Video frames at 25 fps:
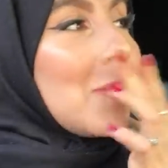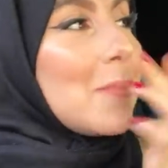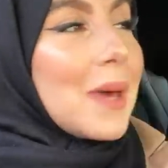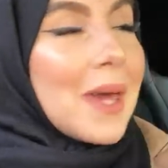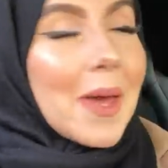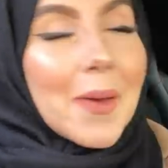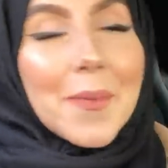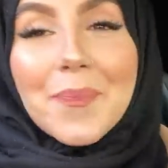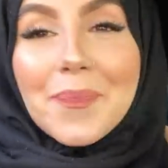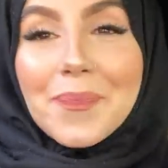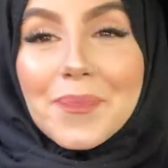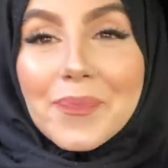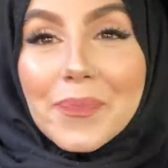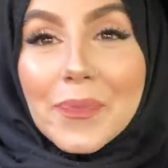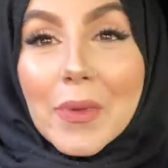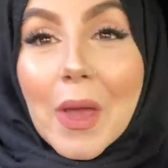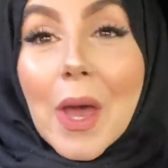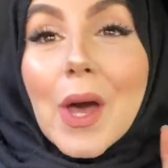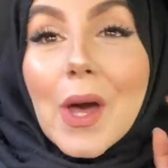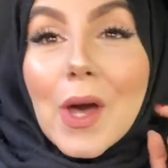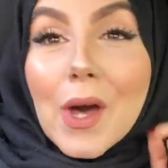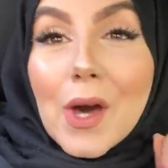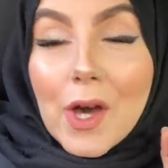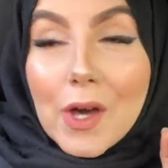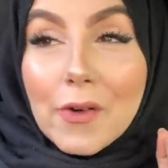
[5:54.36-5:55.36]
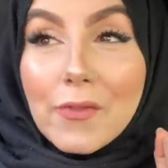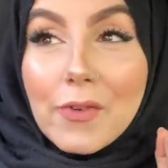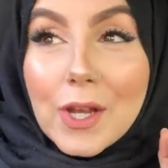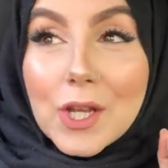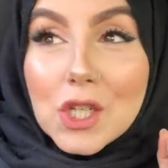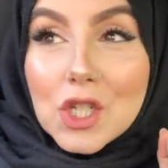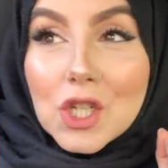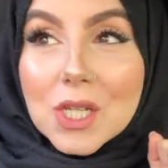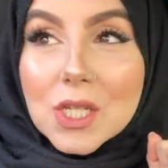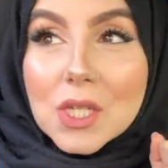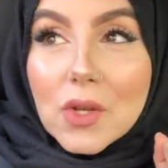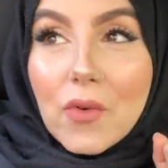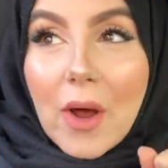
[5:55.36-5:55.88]
But yeah,
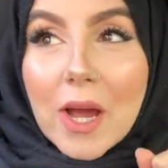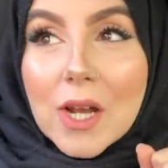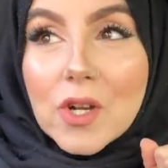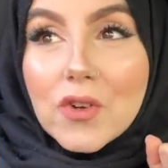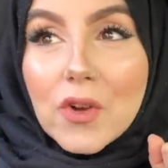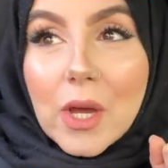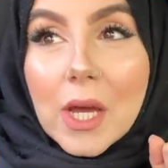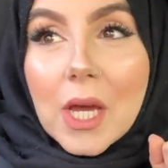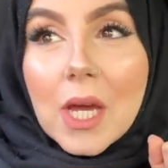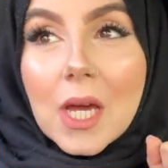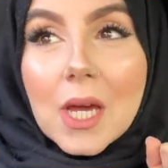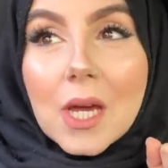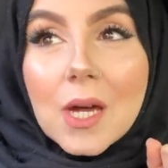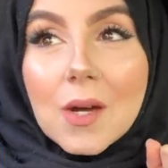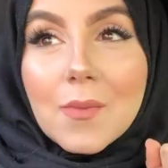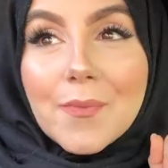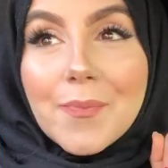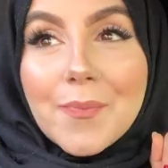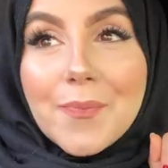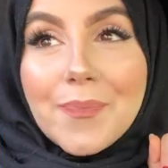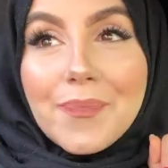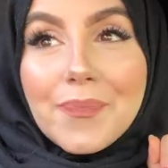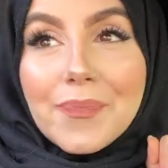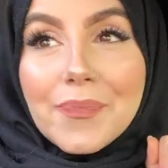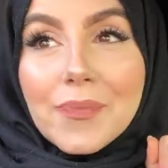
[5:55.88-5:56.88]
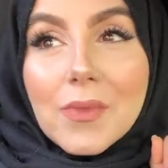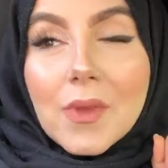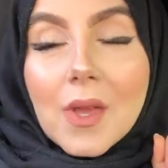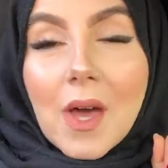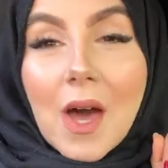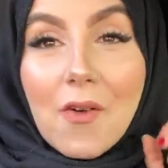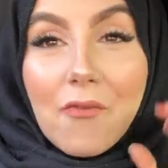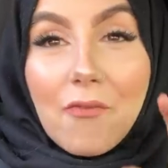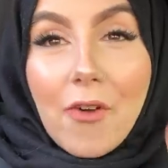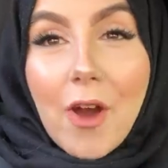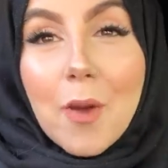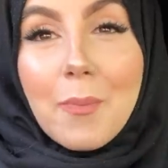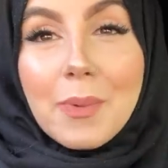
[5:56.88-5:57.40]
hopefully she gets the right drink.
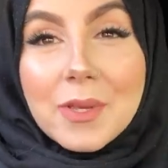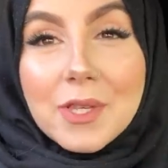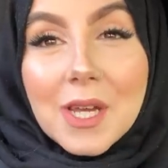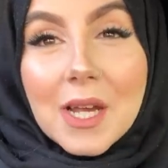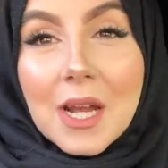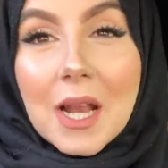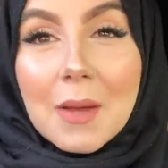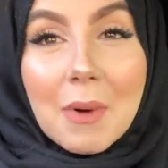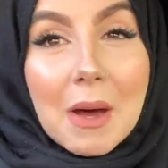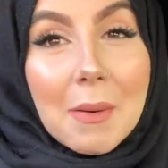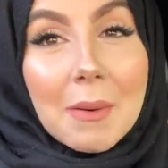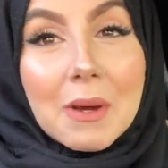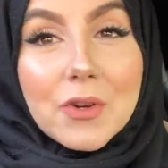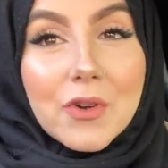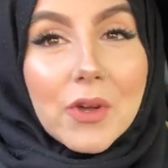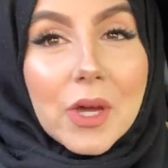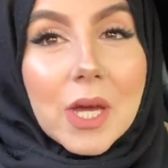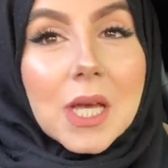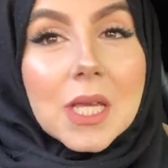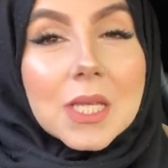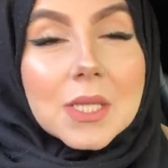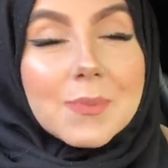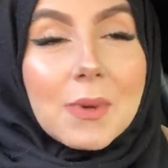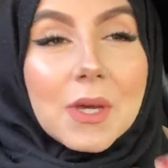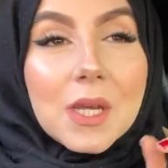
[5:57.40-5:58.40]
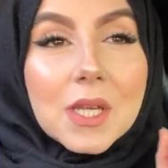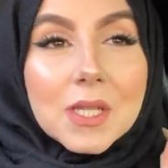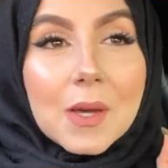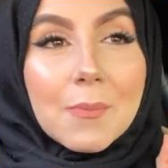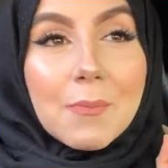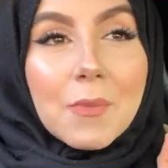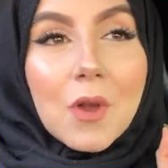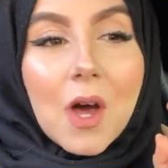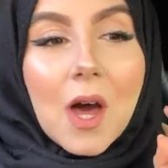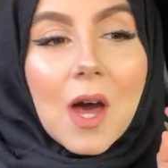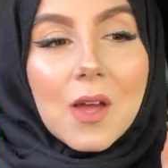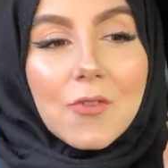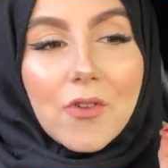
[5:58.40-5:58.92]
I'm very particular about my drinks because
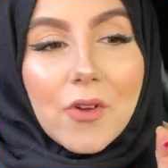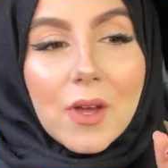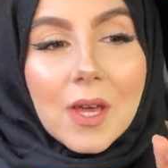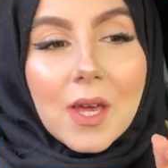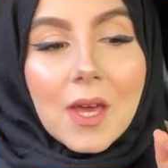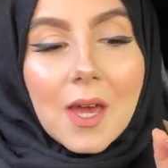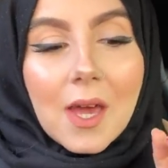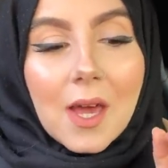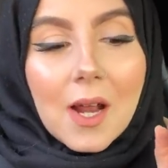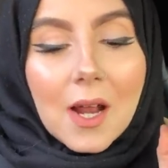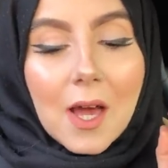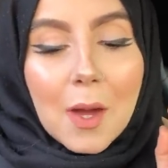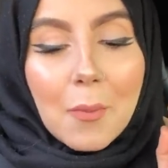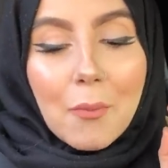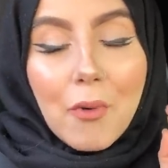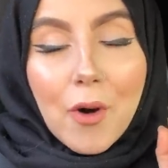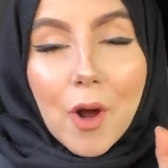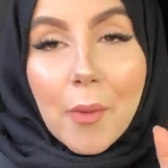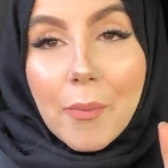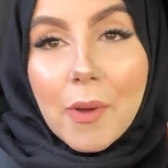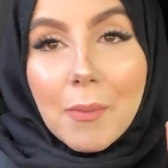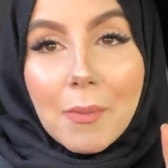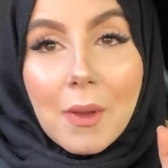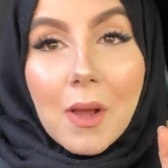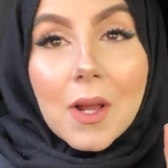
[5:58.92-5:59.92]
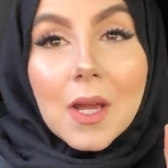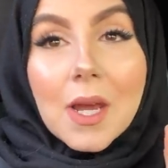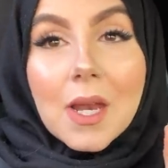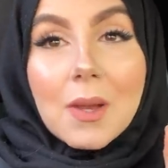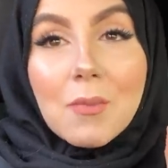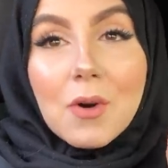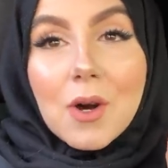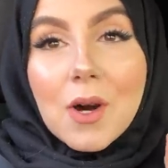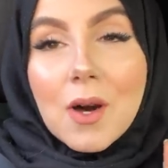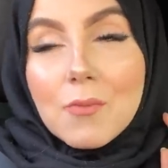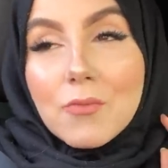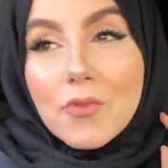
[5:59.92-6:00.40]
I'm not drinking like proper milk anymore.